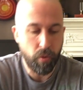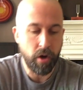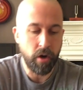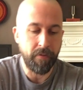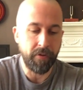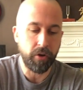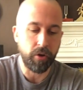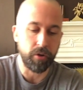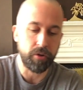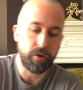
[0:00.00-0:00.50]
where
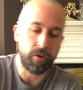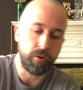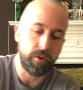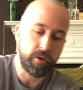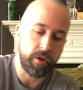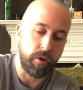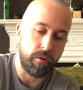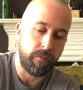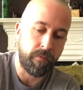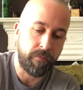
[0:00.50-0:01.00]
have I got to
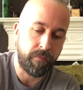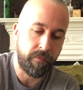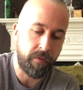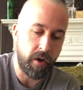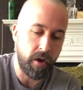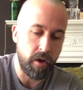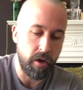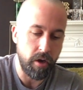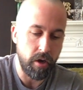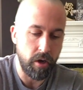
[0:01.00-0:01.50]
so
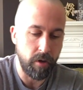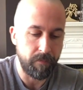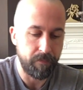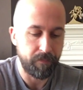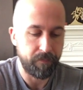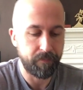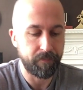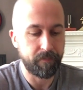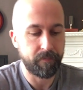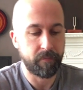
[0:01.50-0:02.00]
far?
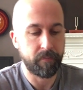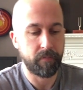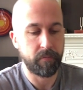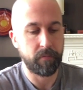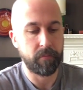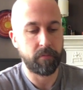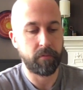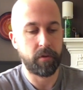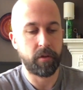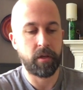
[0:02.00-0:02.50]

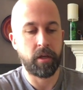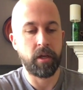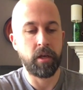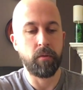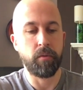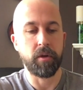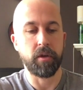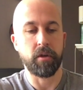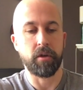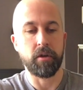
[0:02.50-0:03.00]
Here
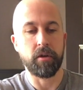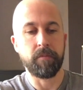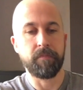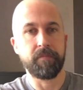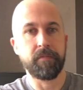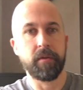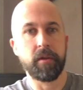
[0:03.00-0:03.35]
we are.